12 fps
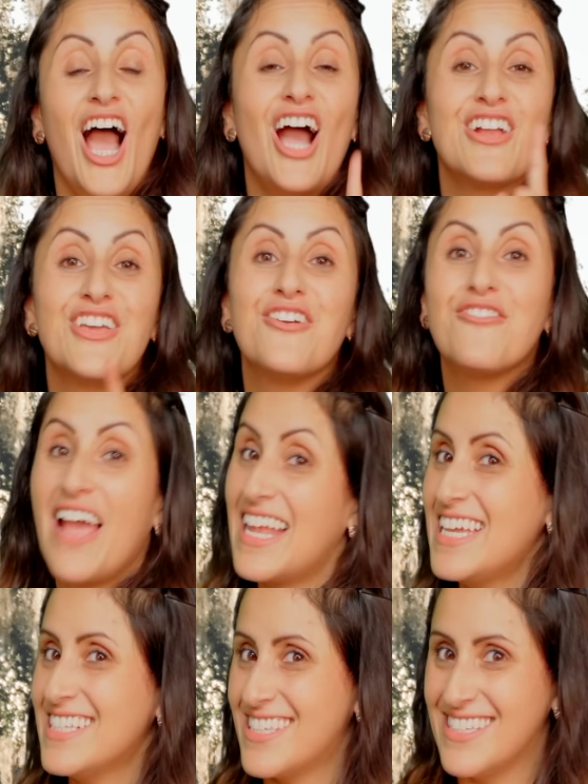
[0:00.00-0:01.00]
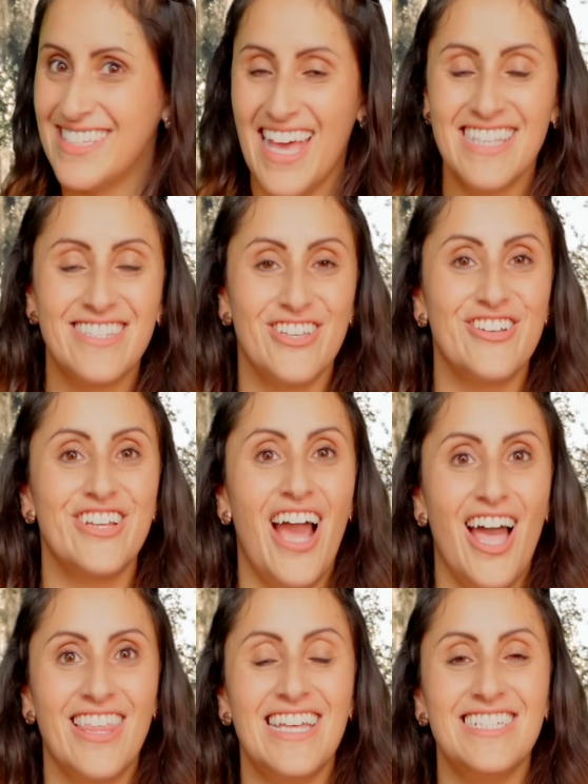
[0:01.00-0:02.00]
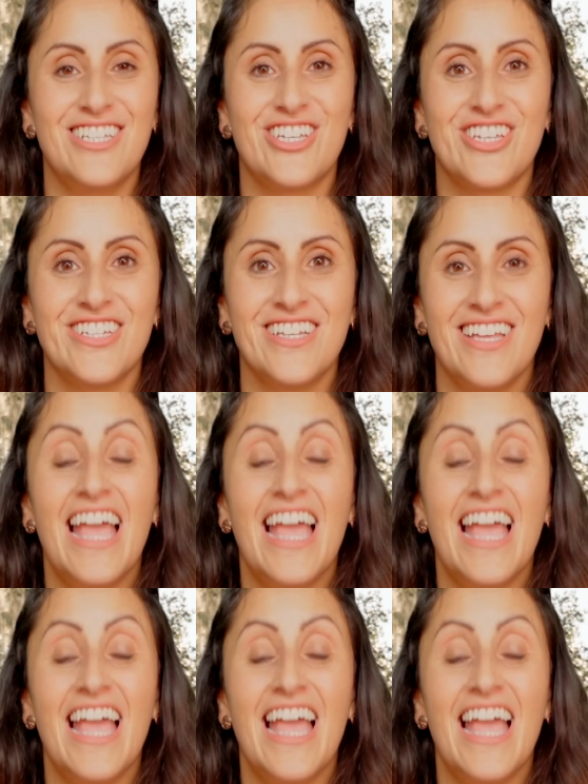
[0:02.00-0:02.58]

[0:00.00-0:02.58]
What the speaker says: Are you ready to test your knowledge?